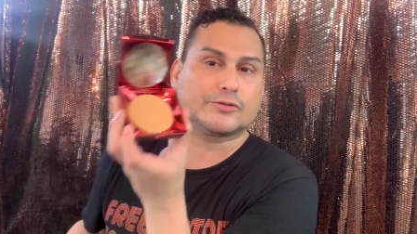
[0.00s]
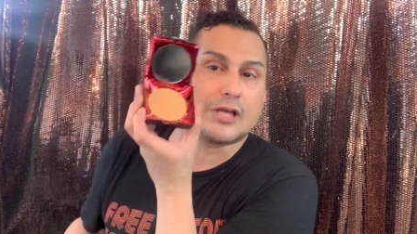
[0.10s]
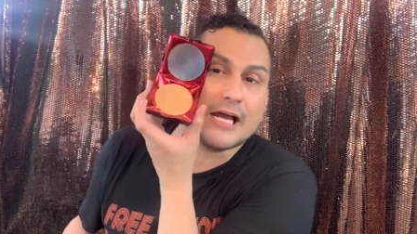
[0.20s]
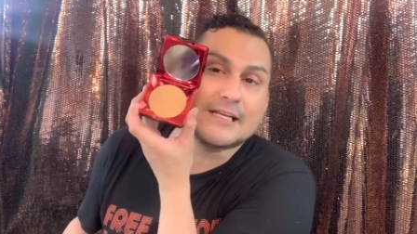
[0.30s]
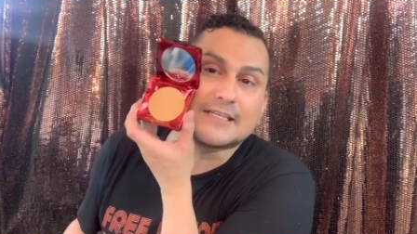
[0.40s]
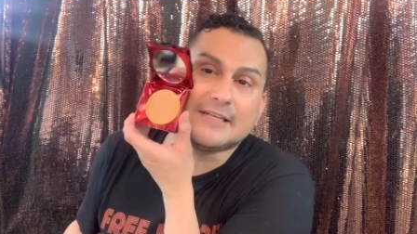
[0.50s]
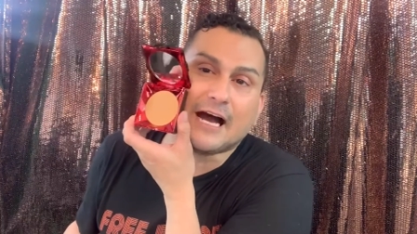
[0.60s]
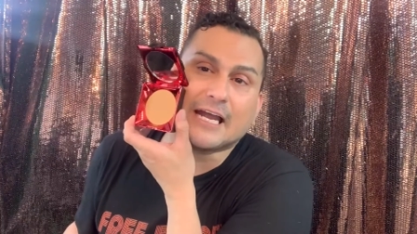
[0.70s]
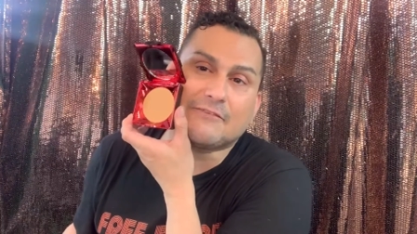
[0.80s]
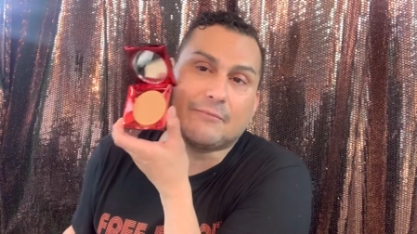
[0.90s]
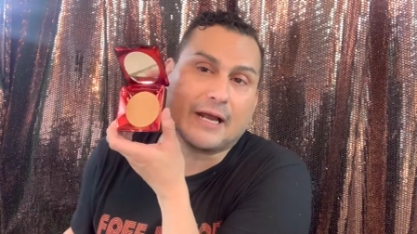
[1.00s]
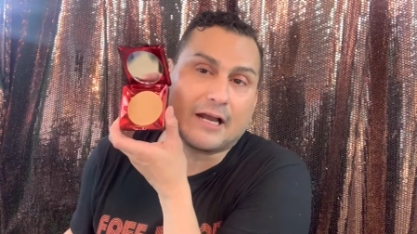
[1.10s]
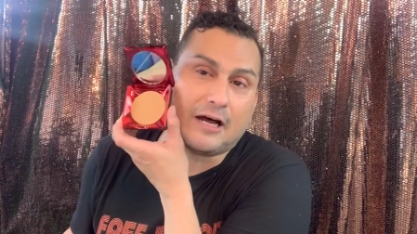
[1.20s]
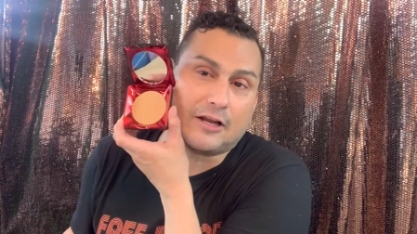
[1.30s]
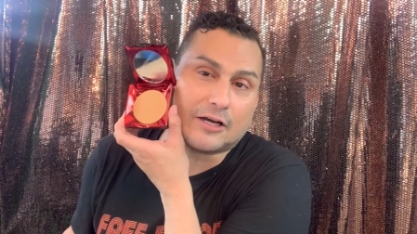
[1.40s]
That is not even my
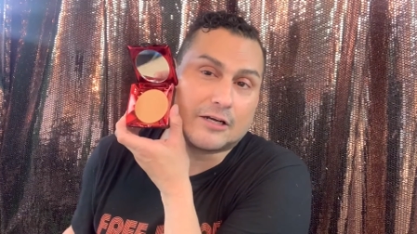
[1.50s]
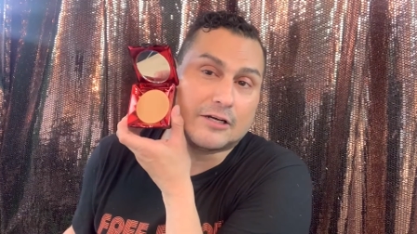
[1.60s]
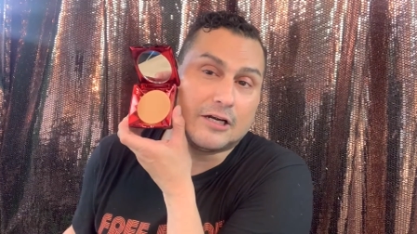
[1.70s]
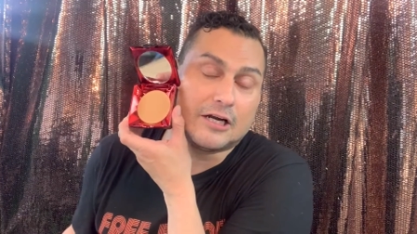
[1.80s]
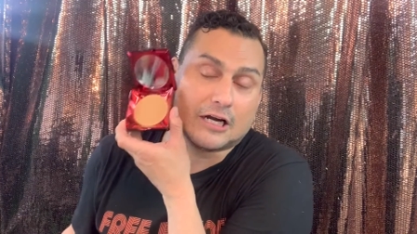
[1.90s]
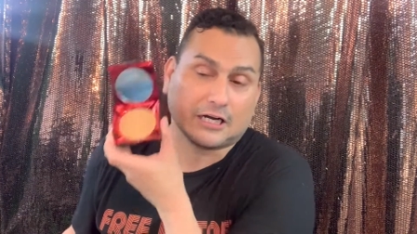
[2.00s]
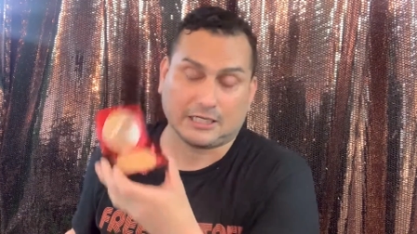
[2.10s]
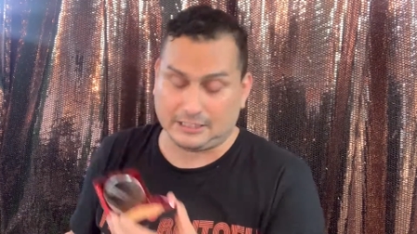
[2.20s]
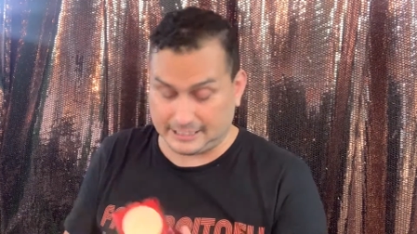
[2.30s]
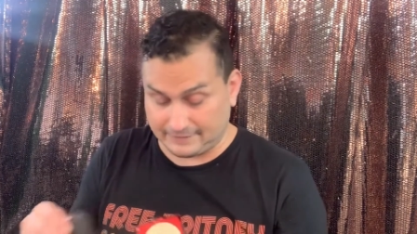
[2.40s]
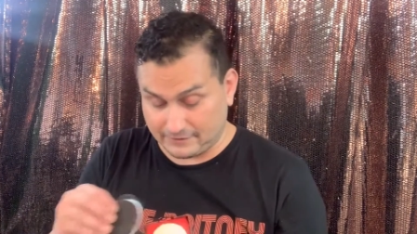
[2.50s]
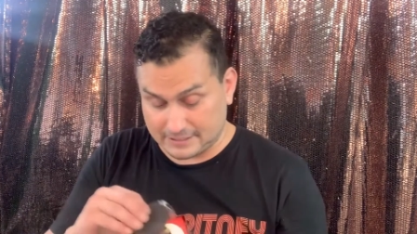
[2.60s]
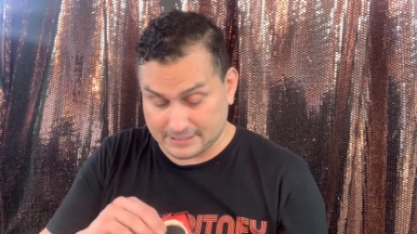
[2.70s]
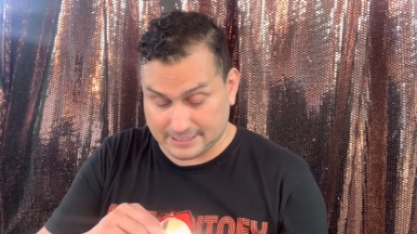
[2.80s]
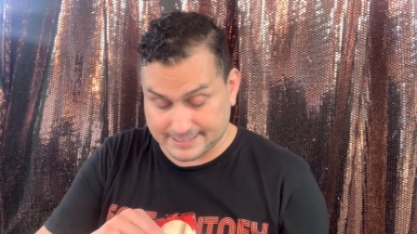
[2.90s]
color. Like if I
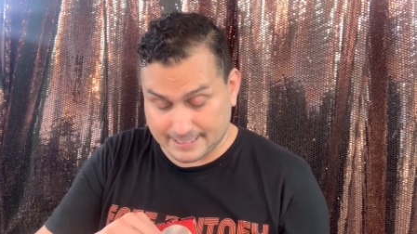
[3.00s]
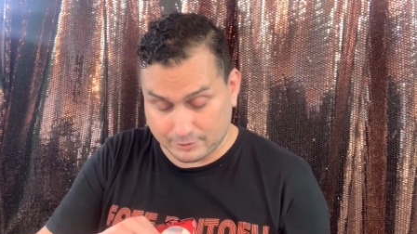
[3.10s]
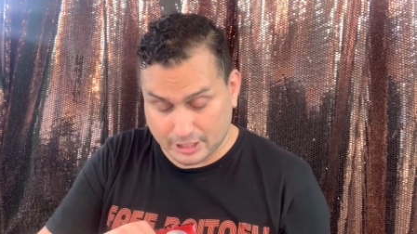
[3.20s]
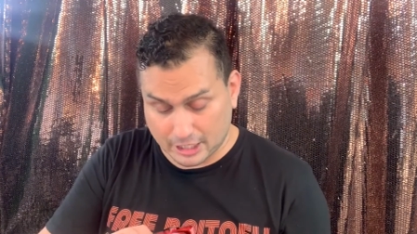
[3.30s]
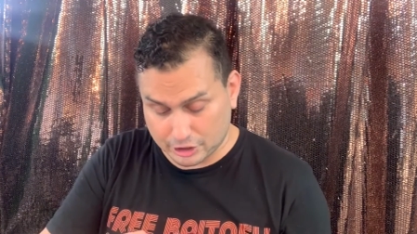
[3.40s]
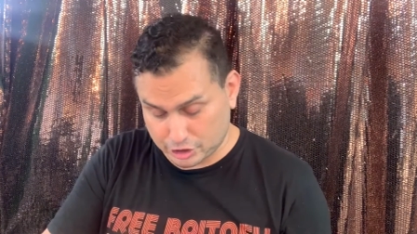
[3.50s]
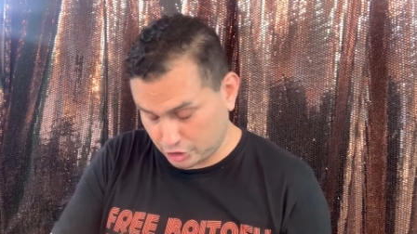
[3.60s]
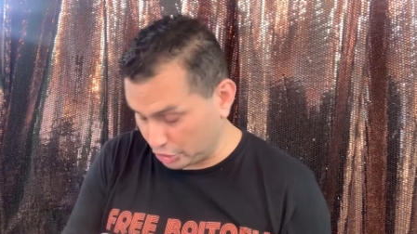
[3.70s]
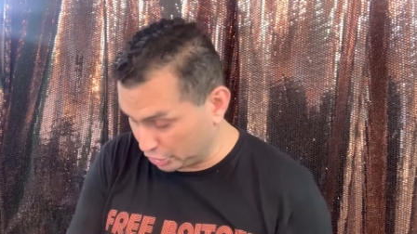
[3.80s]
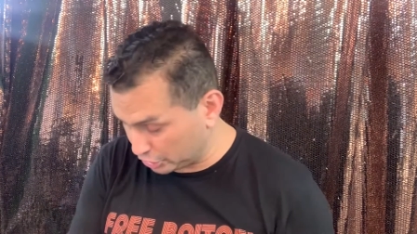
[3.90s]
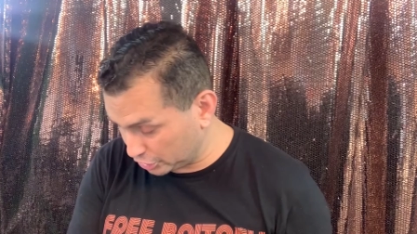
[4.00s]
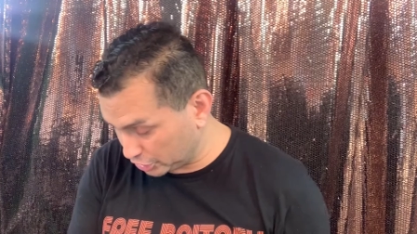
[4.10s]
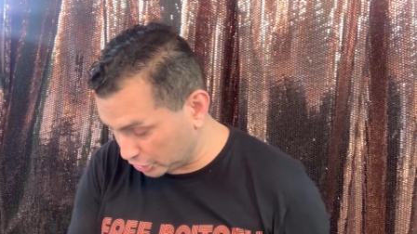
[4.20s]
was summer color, sure.